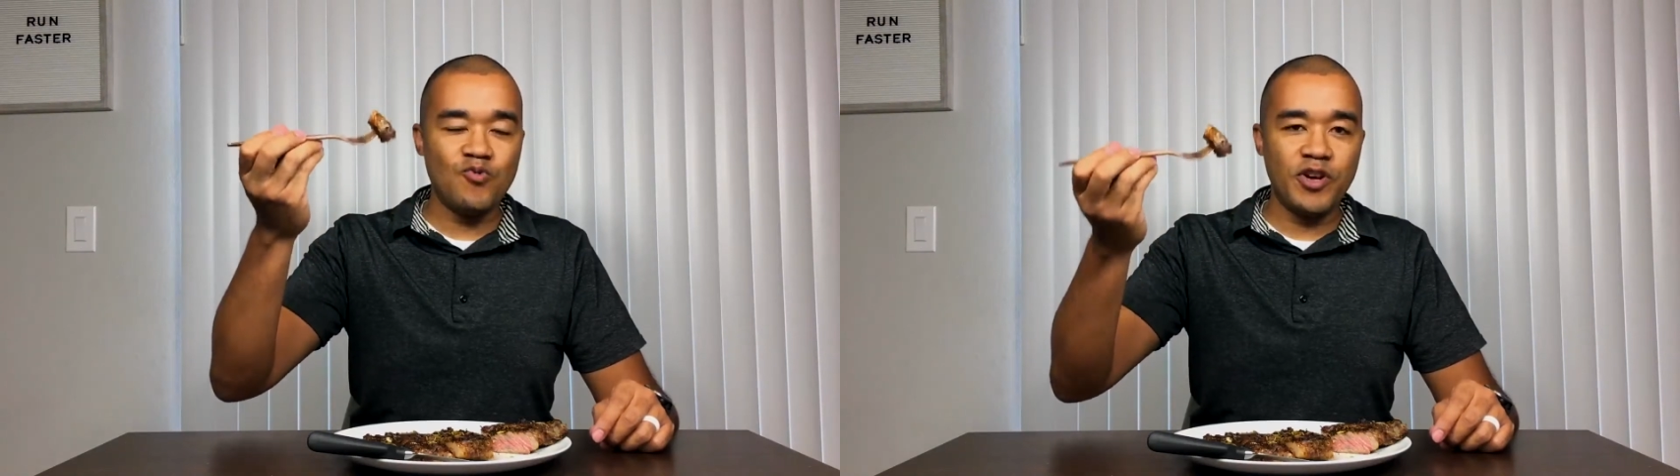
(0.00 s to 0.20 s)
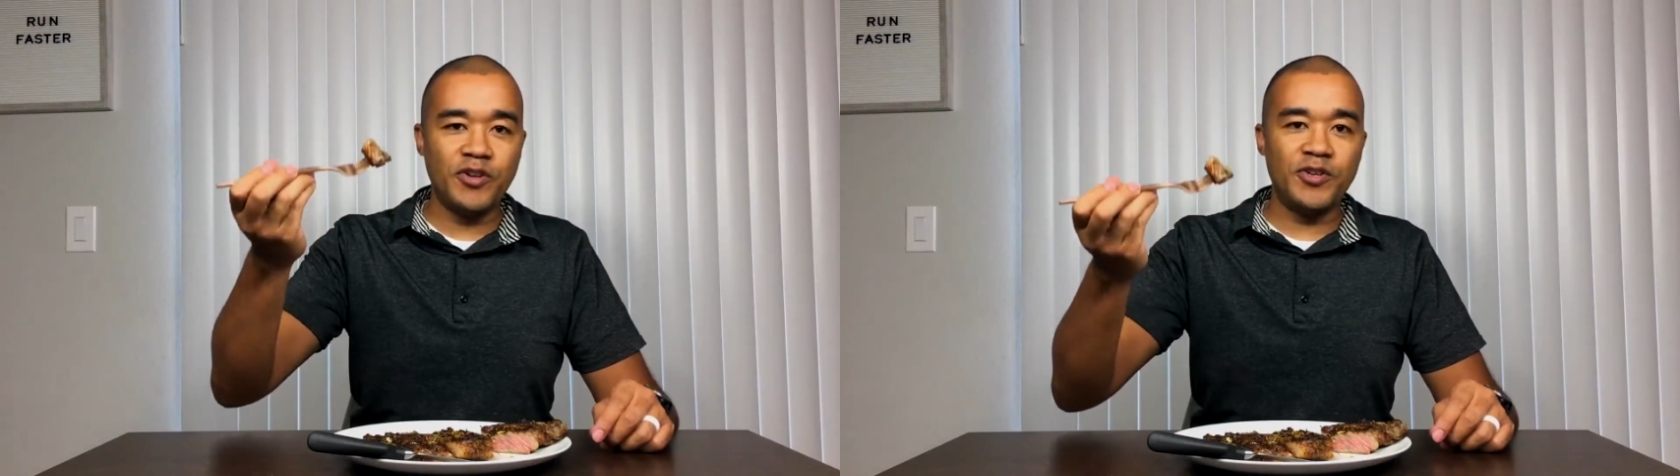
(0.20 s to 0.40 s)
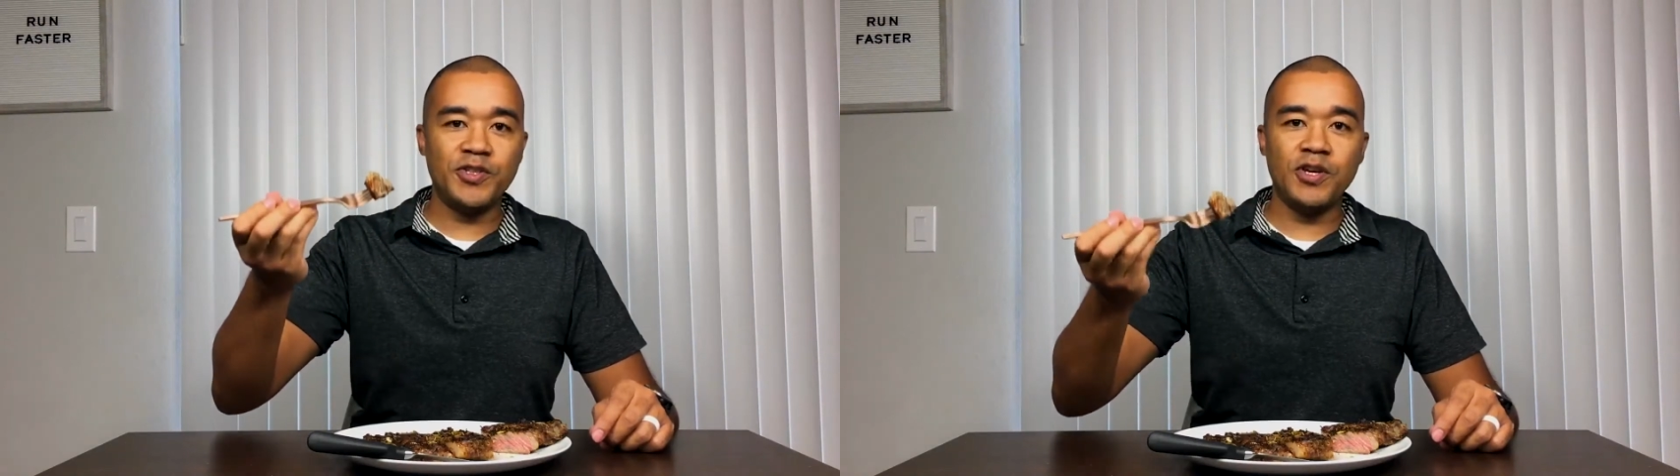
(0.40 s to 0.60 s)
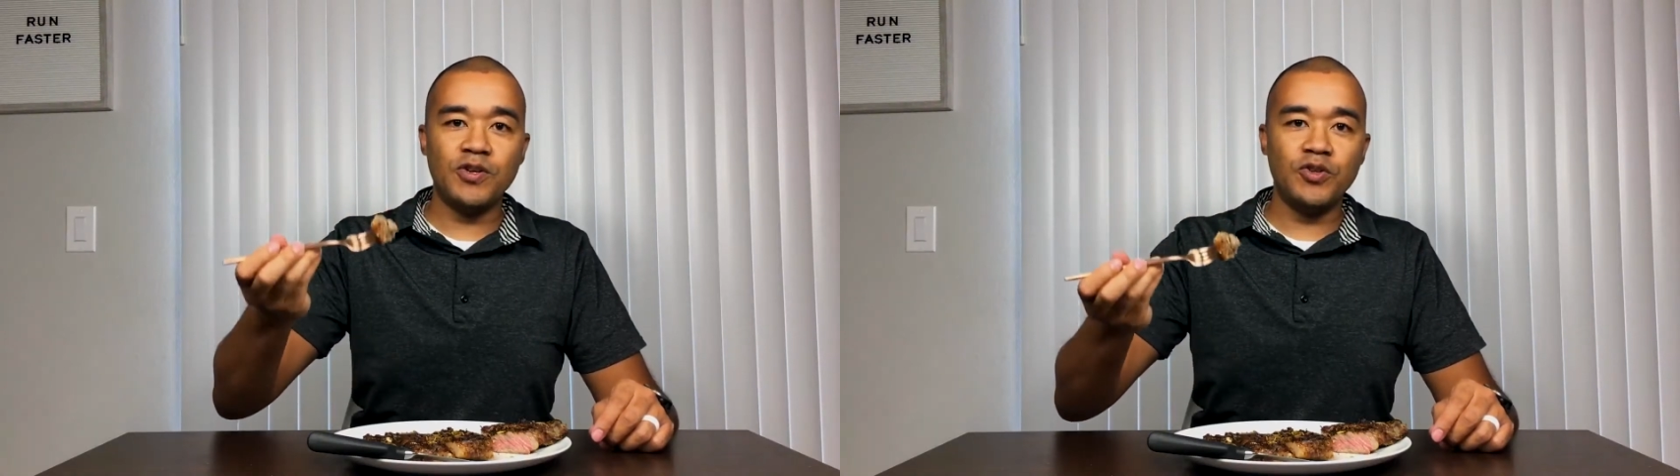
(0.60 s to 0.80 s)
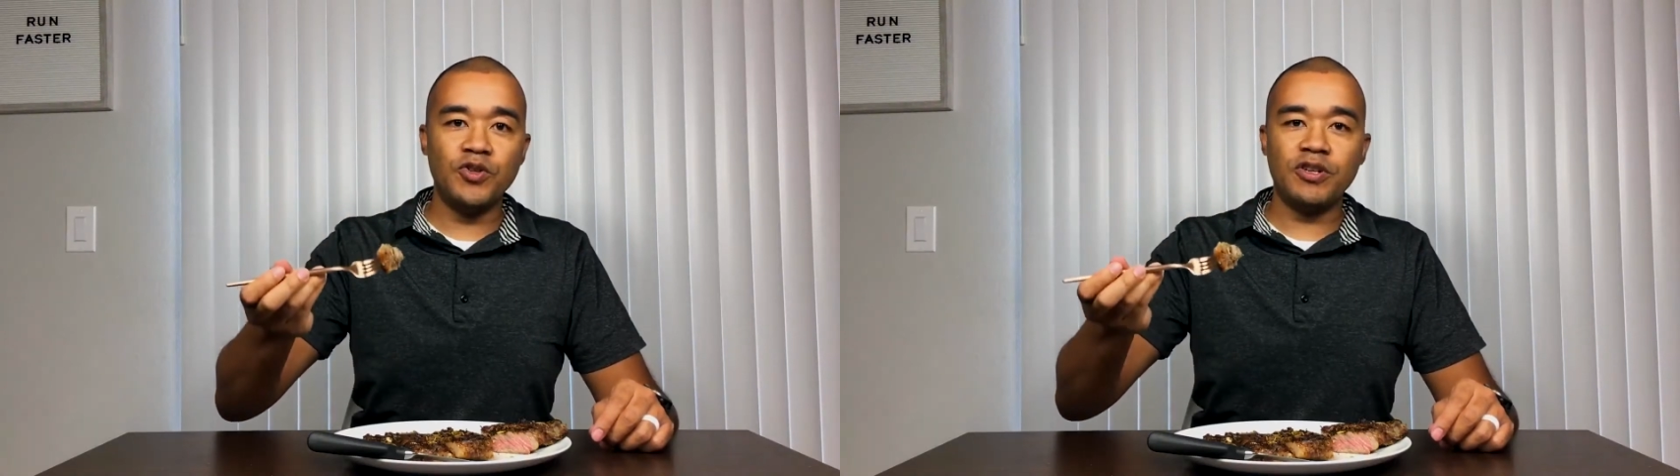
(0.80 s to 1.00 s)
runners
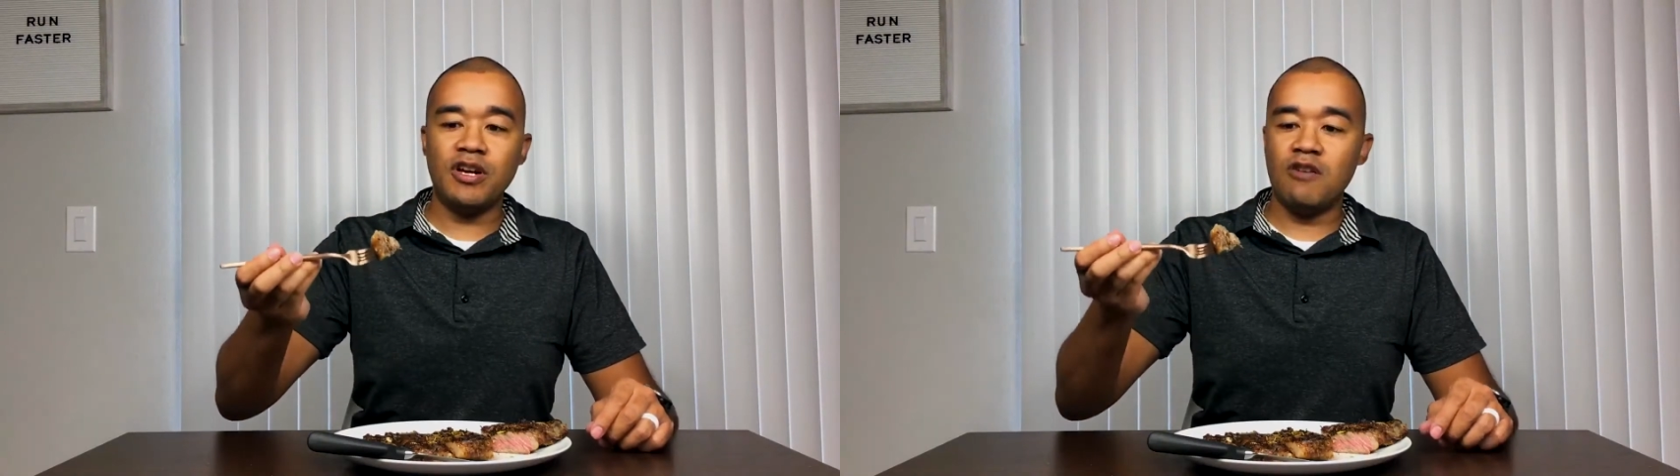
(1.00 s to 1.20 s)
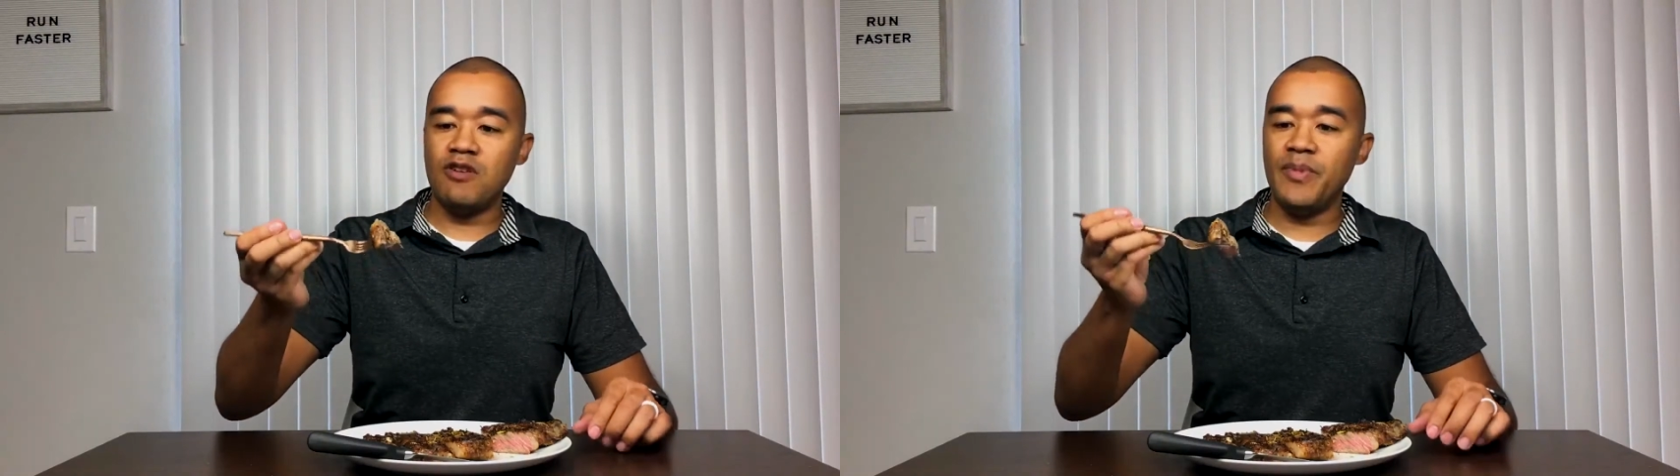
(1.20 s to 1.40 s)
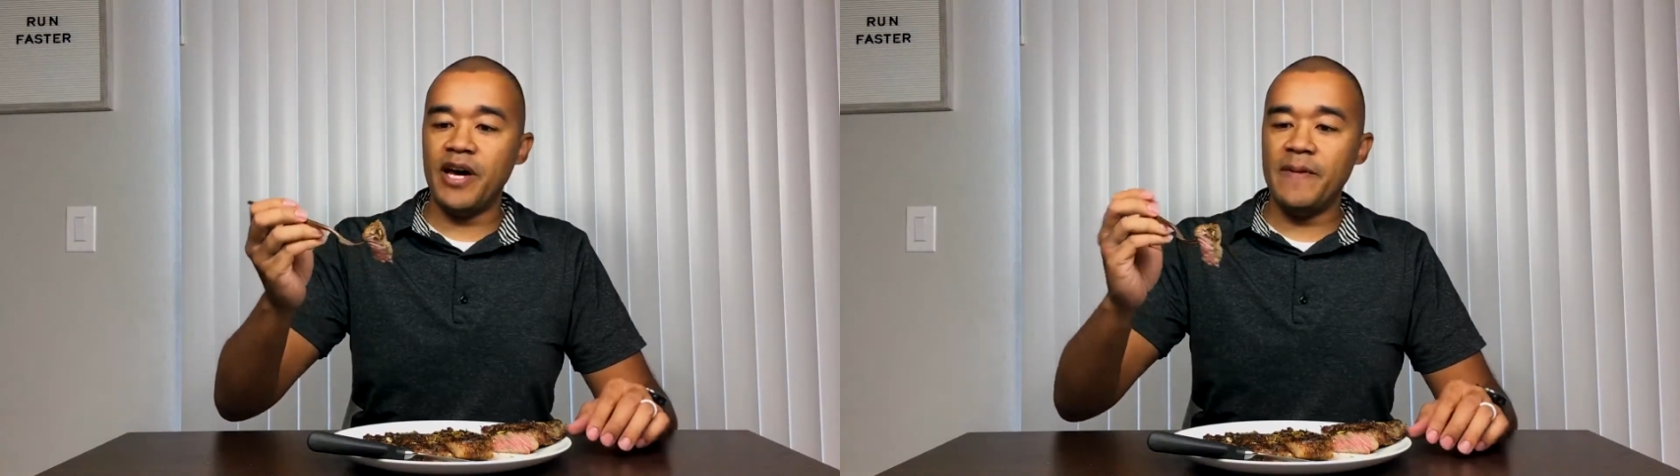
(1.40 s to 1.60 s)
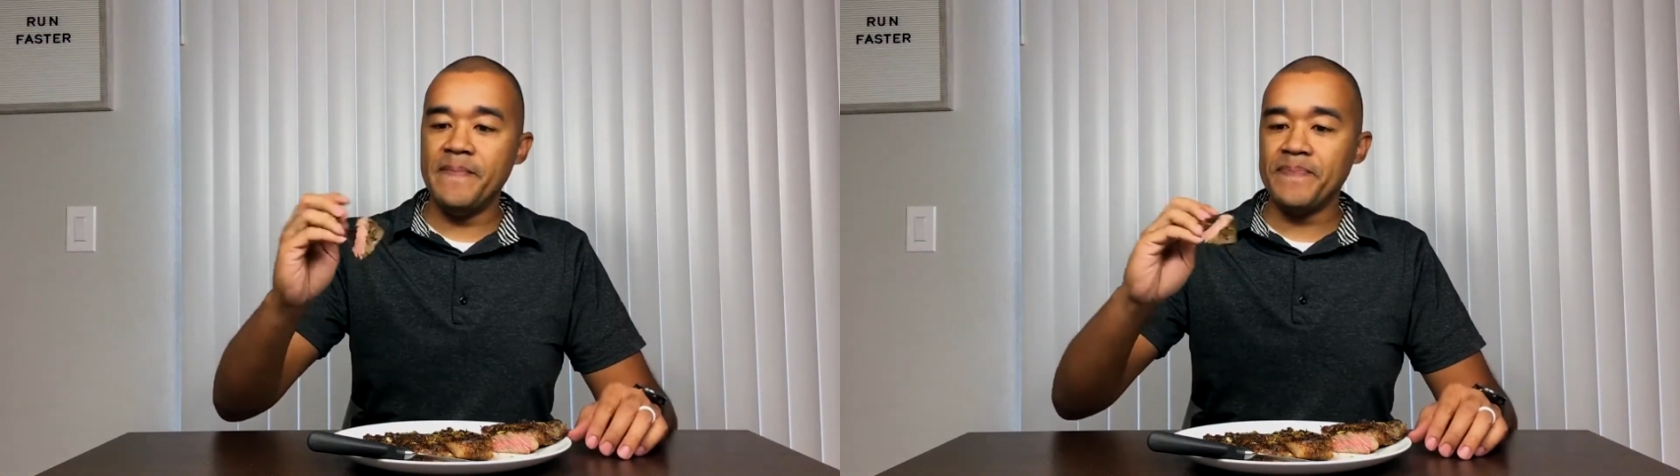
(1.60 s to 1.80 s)
cook a ribeye.